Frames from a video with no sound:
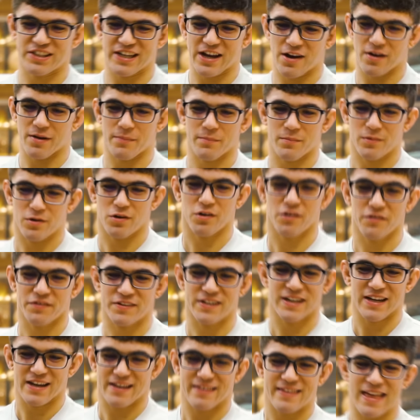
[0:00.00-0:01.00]
See how it
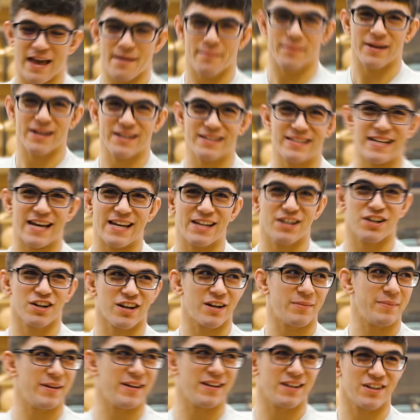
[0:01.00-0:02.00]
moves? That means that you're
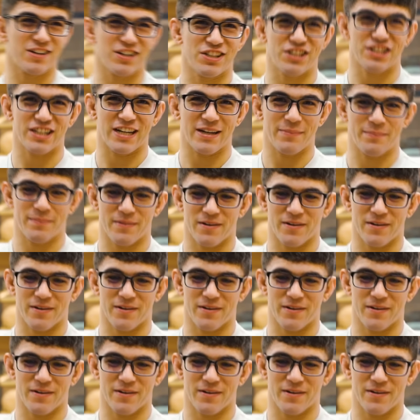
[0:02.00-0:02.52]
gonna be in good shape.